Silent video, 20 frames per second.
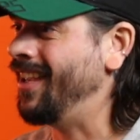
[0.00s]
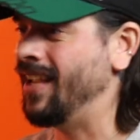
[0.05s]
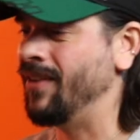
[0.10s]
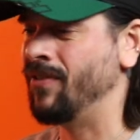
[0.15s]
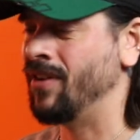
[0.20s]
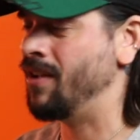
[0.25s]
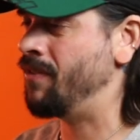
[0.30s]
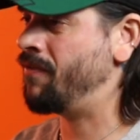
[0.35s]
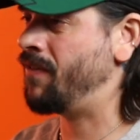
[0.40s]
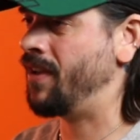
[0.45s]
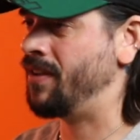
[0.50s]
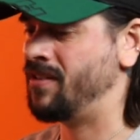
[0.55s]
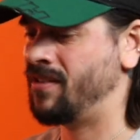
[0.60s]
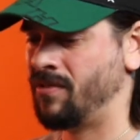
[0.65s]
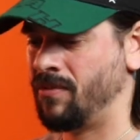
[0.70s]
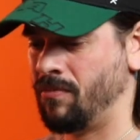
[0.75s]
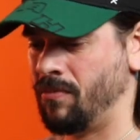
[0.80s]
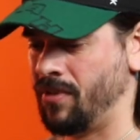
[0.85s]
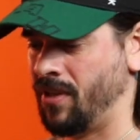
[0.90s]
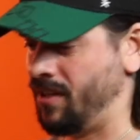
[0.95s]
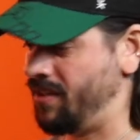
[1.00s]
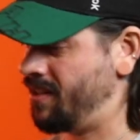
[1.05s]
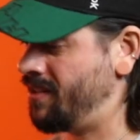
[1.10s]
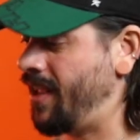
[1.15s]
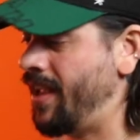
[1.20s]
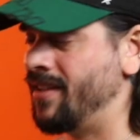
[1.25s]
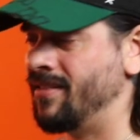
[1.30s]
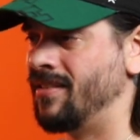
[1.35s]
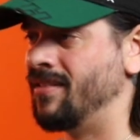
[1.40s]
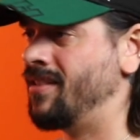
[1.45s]
Even if it's it
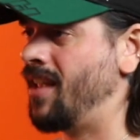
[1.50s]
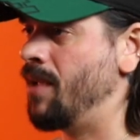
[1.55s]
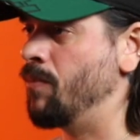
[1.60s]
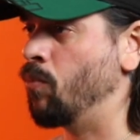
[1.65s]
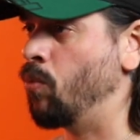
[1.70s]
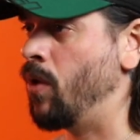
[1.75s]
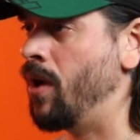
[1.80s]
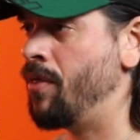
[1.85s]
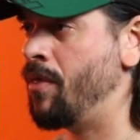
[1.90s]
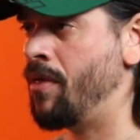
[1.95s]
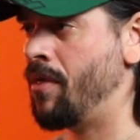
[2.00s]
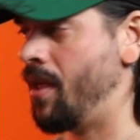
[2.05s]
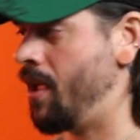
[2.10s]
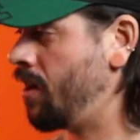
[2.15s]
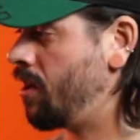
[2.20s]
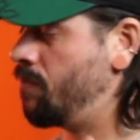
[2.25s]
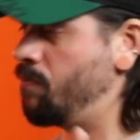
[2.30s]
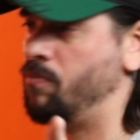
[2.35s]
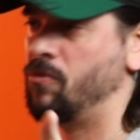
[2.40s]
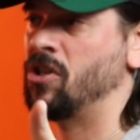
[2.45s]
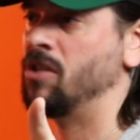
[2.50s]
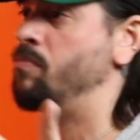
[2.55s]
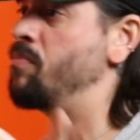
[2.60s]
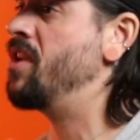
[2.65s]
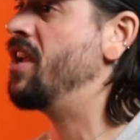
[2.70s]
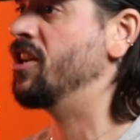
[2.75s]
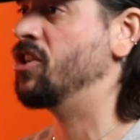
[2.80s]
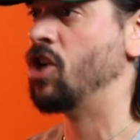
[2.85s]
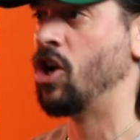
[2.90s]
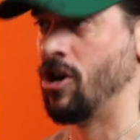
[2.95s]
stays the same width, it could just
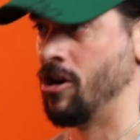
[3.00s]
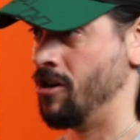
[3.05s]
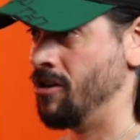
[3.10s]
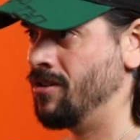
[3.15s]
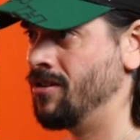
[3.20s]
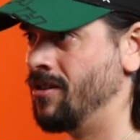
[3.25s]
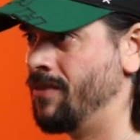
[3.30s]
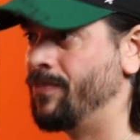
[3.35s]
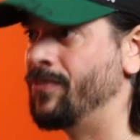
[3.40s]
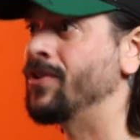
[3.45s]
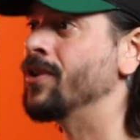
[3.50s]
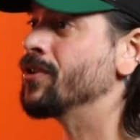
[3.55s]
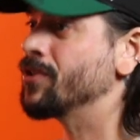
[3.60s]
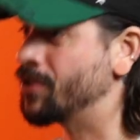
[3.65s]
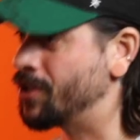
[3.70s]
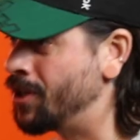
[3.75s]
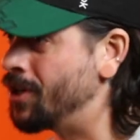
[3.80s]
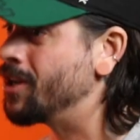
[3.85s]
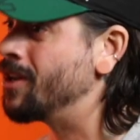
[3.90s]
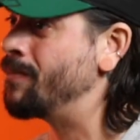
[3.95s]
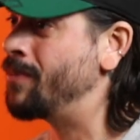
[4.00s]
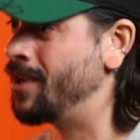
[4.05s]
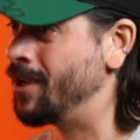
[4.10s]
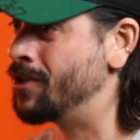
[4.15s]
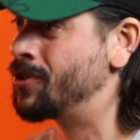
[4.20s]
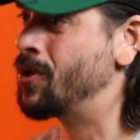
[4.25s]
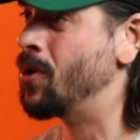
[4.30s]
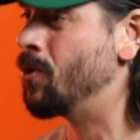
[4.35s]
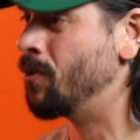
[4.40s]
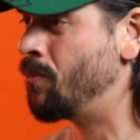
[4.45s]
be a turn. Yeah. There's going to be a
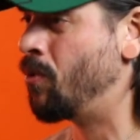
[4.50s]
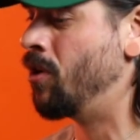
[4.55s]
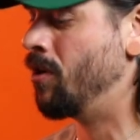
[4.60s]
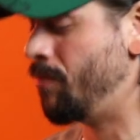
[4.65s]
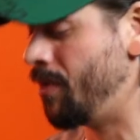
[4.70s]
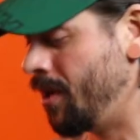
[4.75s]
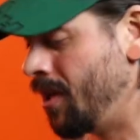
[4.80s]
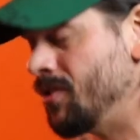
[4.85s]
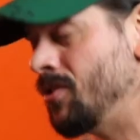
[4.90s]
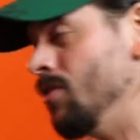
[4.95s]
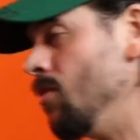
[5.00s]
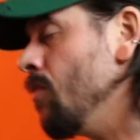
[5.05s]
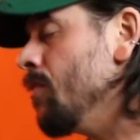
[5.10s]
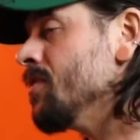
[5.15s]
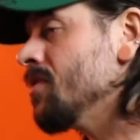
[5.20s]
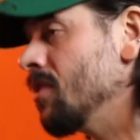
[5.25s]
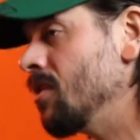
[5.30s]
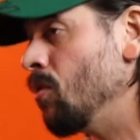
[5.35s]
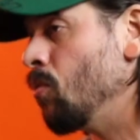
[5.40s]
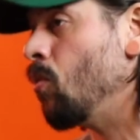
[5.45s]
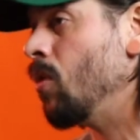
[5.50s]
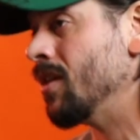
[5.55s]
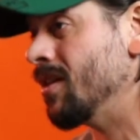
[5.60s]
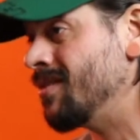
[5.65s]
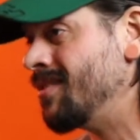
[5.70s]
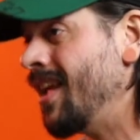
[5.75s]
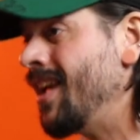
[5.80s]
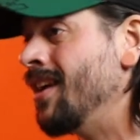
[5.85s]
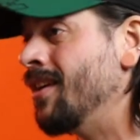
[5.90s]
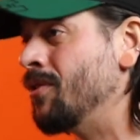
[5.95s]
choke point yeah. because you're always going to want to
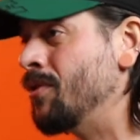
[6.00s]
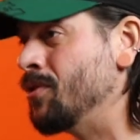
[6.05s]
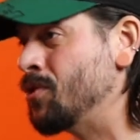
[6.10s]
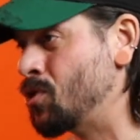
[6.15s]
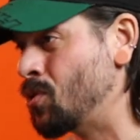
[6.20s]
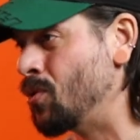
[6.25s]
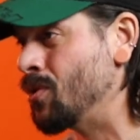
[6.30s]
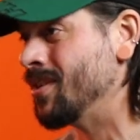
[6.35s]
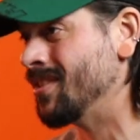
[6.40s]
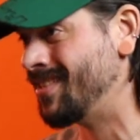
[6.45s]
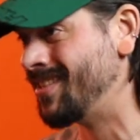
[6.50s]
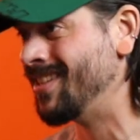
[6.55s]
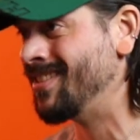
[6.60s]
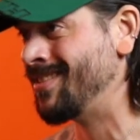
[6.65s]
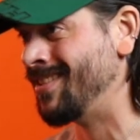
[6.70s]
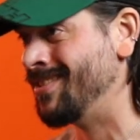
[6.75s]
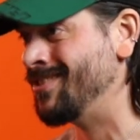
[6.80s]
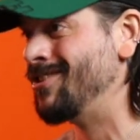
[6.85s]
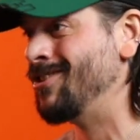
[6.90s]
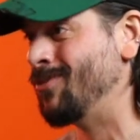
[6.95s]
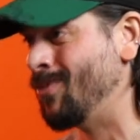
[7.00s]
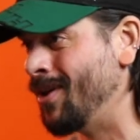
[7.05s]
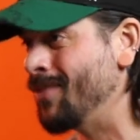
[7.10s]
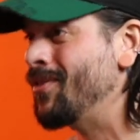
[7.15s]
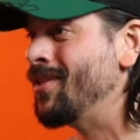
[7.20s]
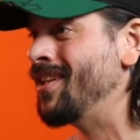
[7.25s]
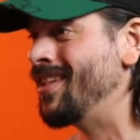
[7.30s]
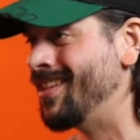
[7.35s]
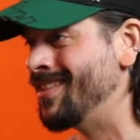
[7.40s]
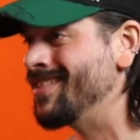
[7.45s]
take the shortest distance. You yeah. want
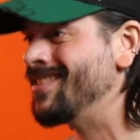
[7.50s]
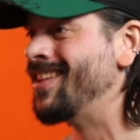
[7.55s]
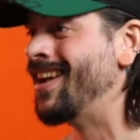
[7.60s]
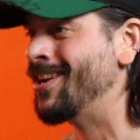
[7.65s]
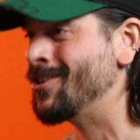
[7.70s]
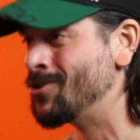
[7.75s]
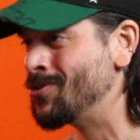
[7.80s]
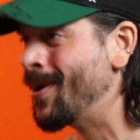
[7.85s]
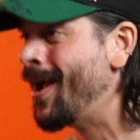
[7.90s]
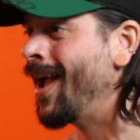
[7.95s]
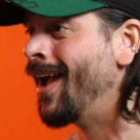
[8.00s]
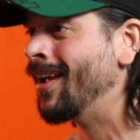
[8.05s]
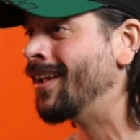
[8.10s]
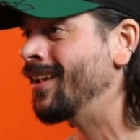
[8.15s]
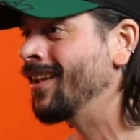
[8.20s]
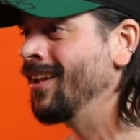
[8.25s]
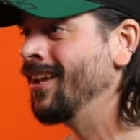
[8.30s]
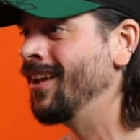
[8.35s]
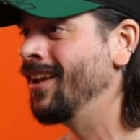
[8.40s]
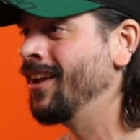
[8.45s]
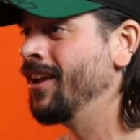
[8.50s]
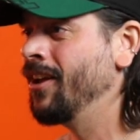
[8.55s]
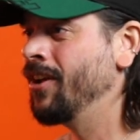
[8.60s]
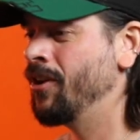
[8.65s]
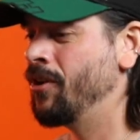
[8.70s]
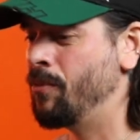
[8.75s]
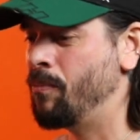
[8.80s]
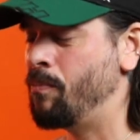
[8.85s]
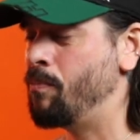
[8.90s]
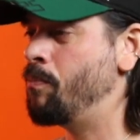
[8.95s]
the inside track. Yeah.
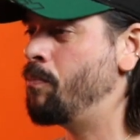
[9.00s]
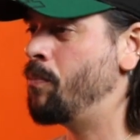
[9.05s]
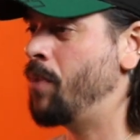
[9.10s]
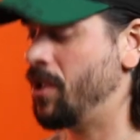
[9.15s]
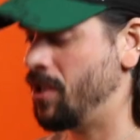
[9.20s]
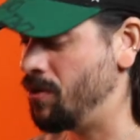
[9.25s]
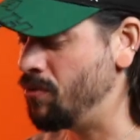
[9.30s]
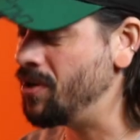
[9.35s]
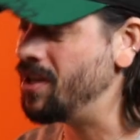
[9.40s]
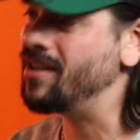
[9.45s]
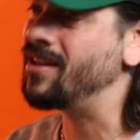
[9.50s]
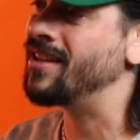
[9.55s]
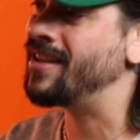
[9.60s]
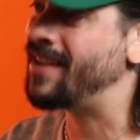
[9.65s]
But you need to